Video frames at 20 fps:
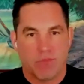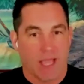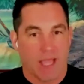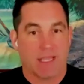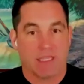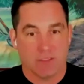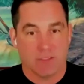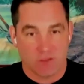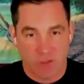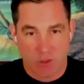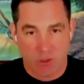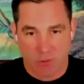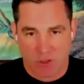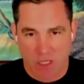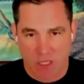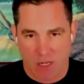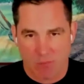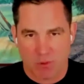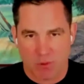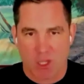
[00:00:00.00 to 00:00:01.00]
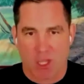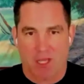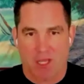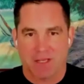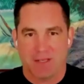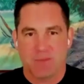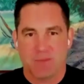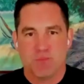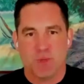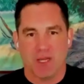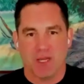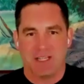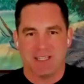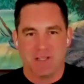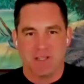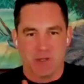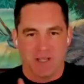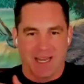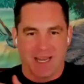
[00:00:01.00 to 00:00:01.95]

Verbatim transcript: that gets super complicated, but you